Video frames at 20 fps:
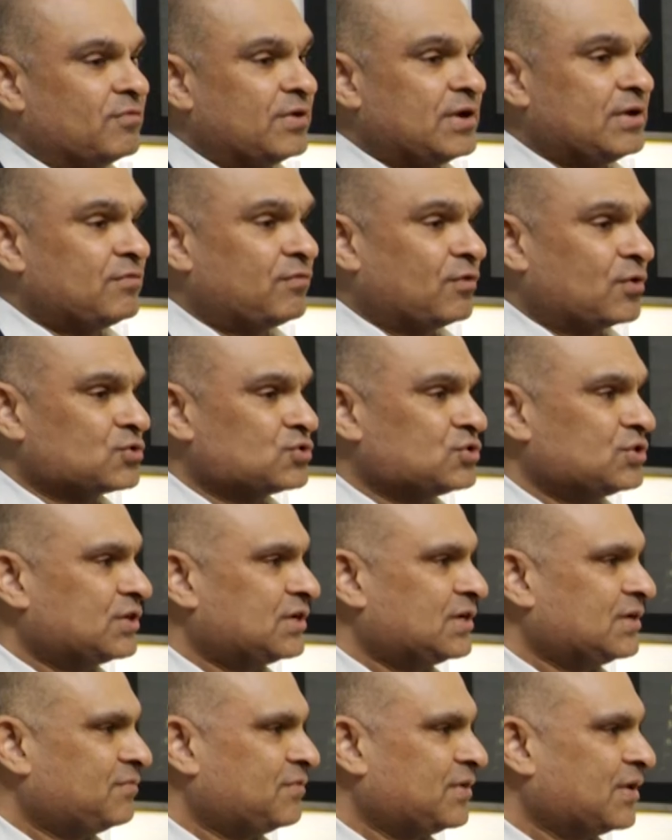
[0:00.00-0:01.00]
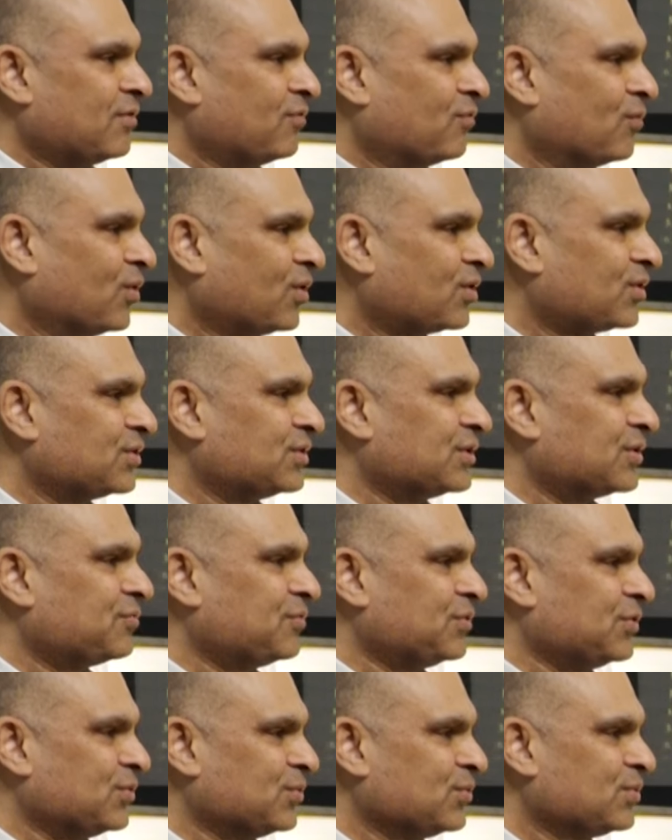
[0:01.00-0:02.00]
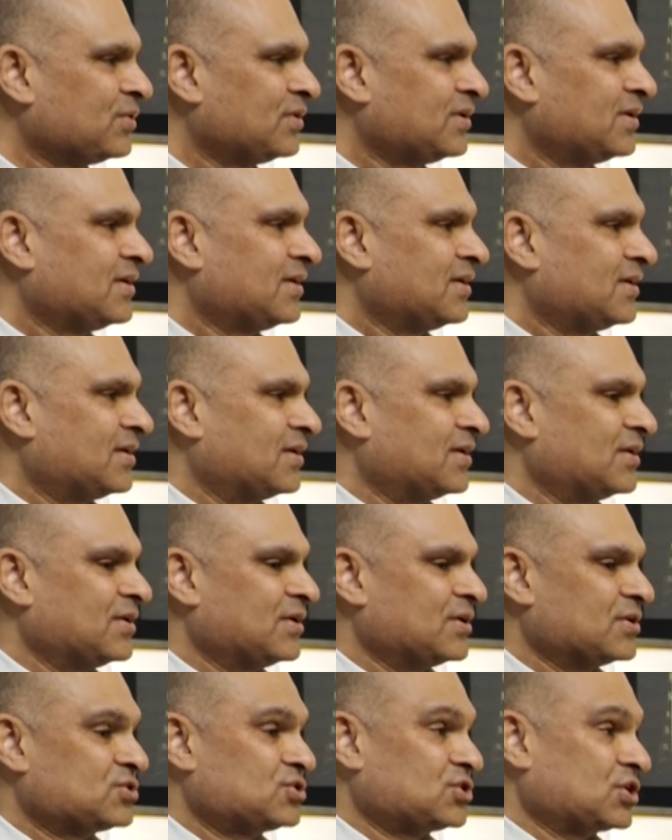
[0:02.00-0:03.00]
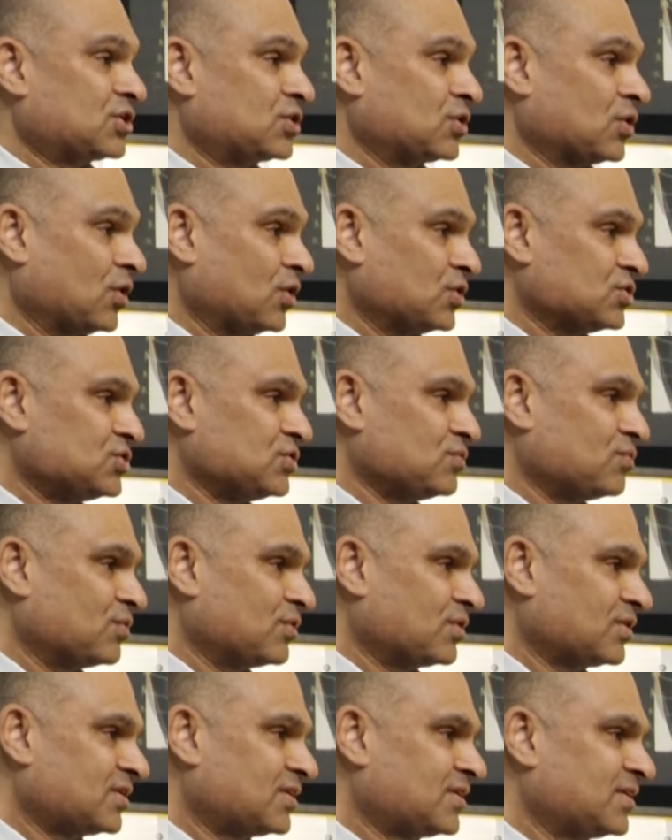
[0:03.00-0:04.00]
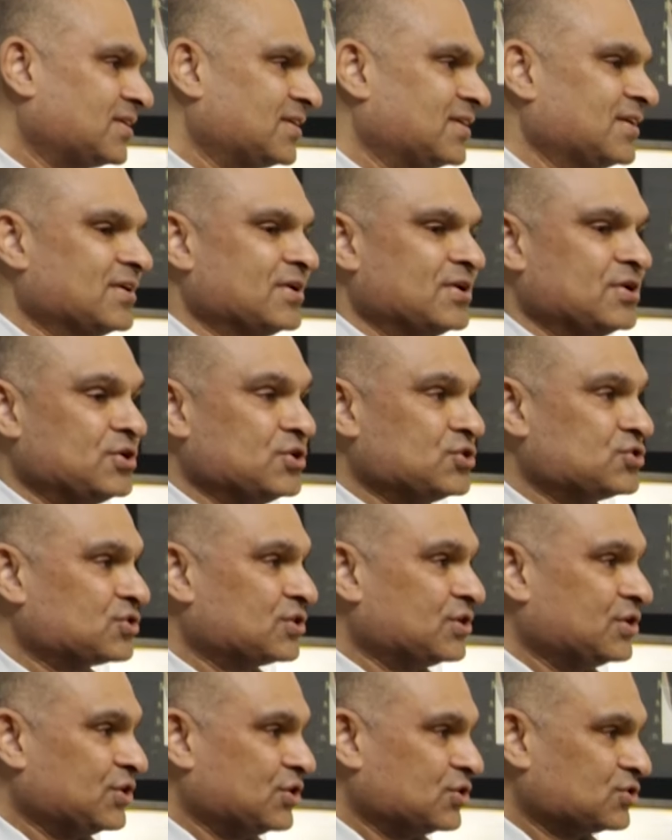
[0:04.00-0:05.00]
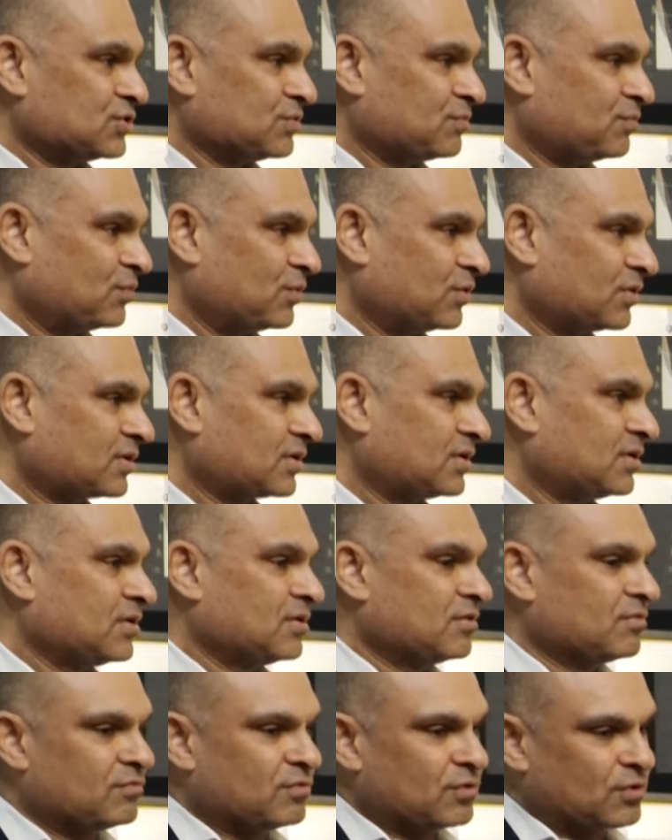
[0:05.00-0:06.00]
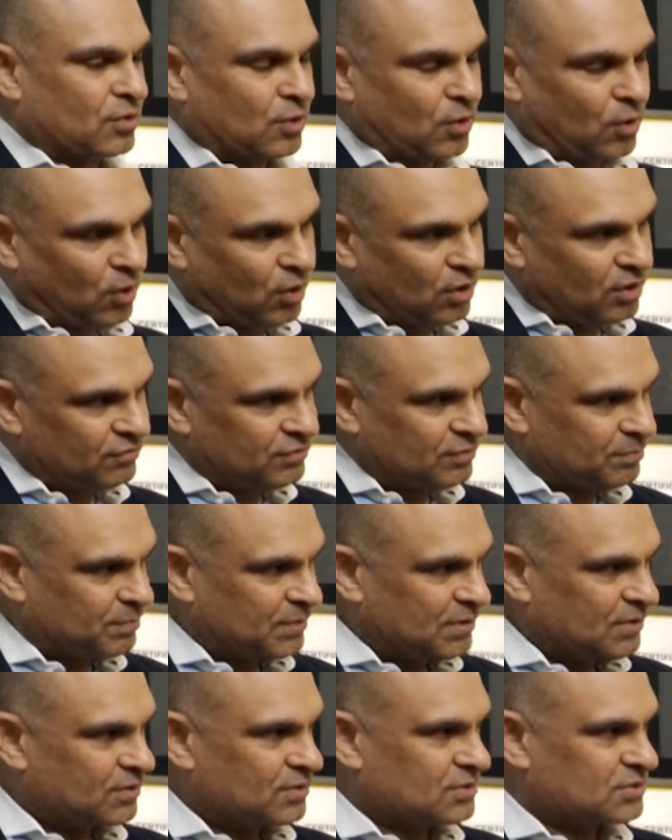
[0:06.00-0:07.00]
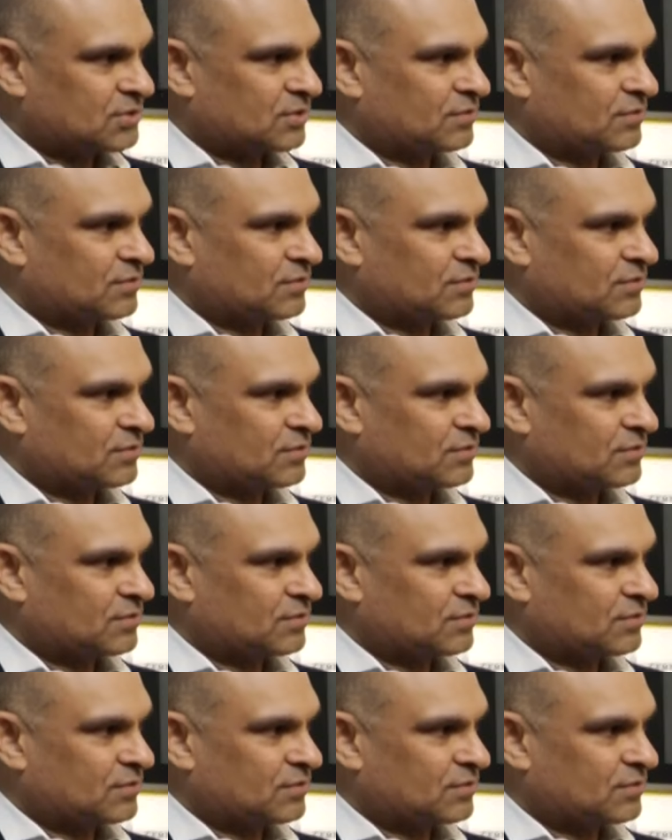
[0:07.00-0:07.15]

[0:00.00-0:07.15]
very fortunately, we have work that we do, technology work, digital leadership work for all of the pillars